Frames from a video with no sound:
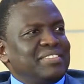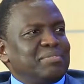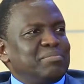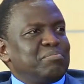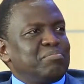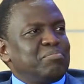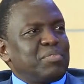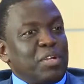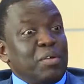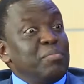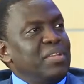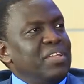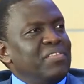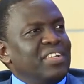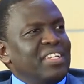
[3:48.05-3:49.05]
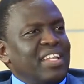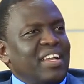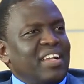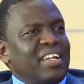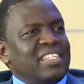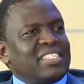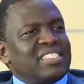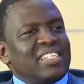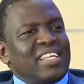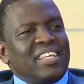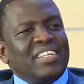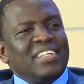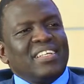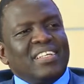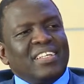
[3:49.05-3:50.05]
Mm-hmm. Probably even I can
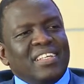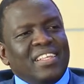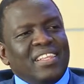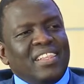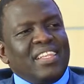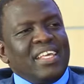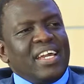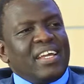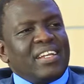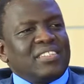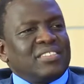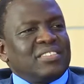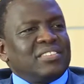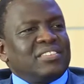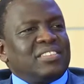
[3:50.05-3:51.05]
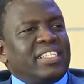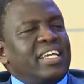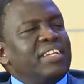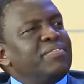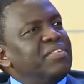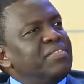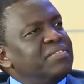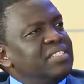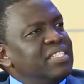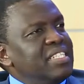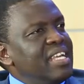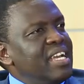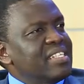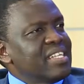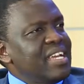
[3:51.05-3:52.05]
say they are 10, 15
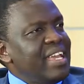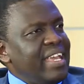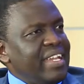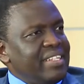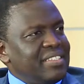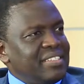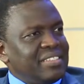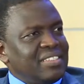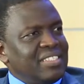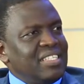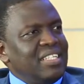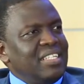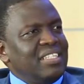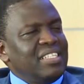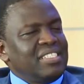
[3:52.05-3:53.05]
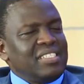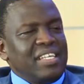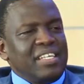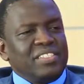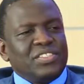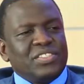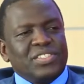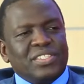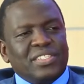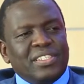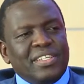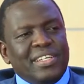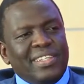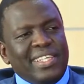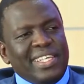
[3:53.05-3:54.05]
years ahead in the change.
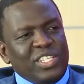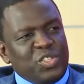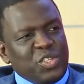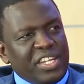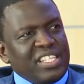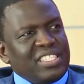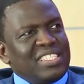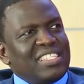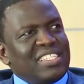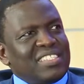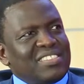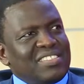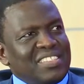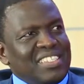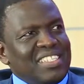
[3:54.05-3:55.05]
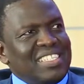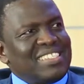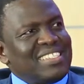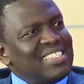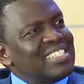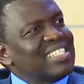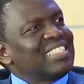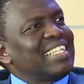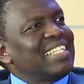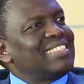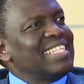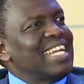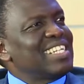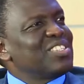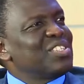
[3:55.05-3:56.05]
The insurance industry is reaching
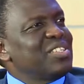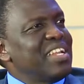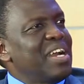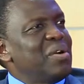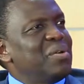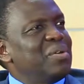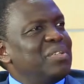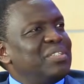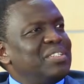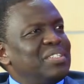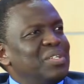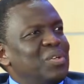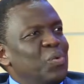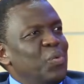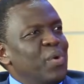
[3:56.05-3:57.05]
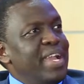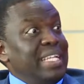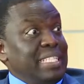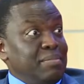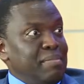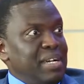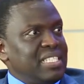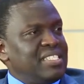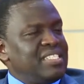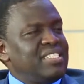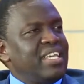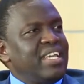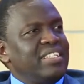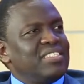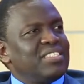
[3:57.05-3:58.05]
that junction now where it must
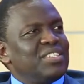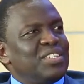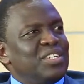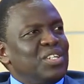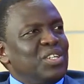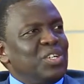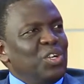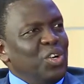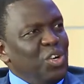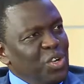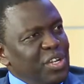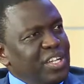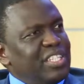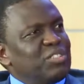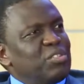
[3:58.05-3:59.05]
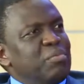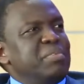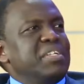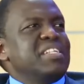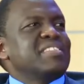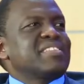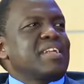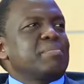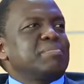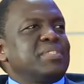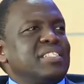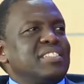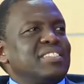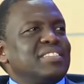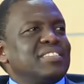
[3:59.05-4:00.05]
change or it will be
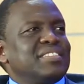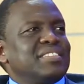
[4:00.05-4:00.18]
disrupted.